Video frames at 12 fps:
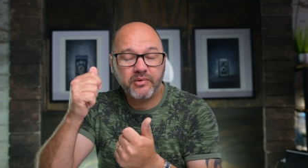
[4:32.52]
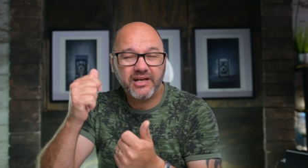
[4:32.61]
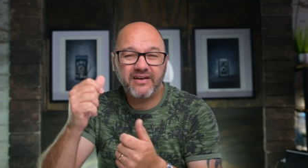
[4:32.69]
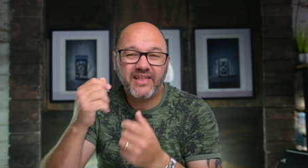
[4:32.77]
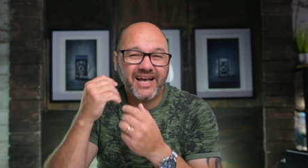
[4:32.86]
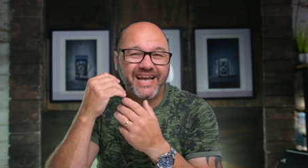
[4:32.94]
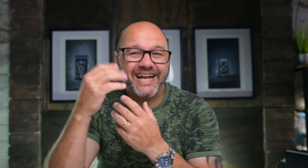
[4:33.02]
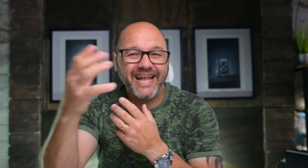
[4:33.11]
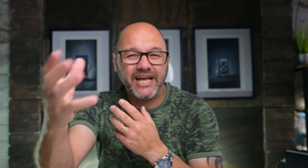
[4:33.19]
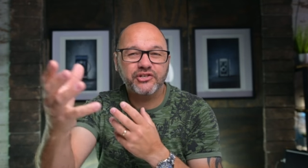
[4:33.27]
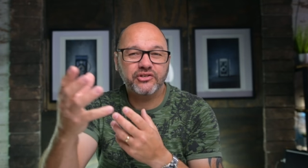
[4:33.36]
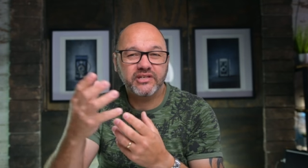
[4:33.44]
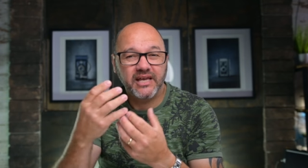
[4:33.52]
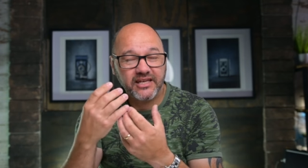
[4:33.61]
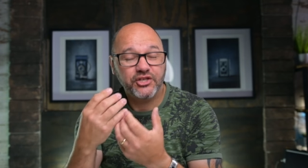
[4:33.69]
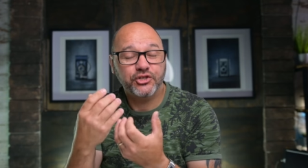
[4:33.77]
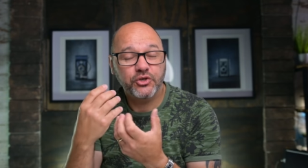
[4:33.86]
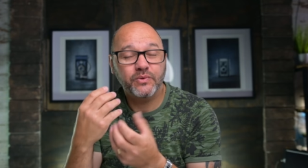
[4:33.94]
up the eye, that connection, you
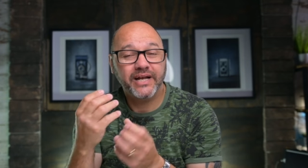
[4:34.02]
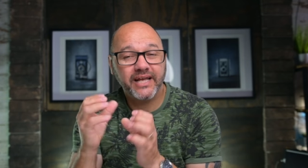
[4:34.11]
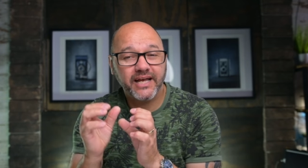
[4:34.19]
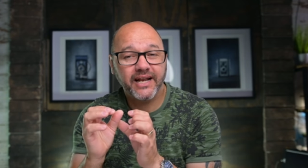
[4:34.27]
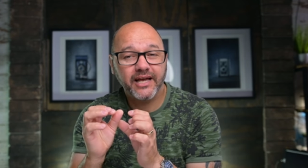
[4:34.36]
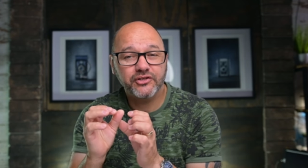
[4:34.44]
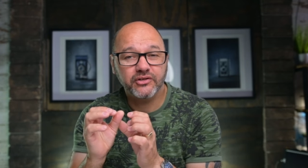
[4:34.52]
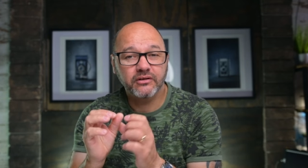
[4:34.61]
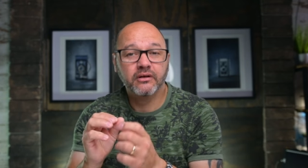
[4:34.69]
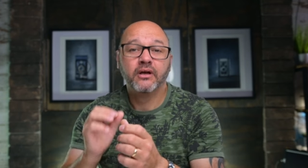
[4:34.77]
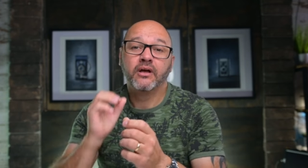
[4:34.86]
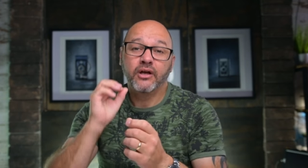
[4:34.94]
do get a connection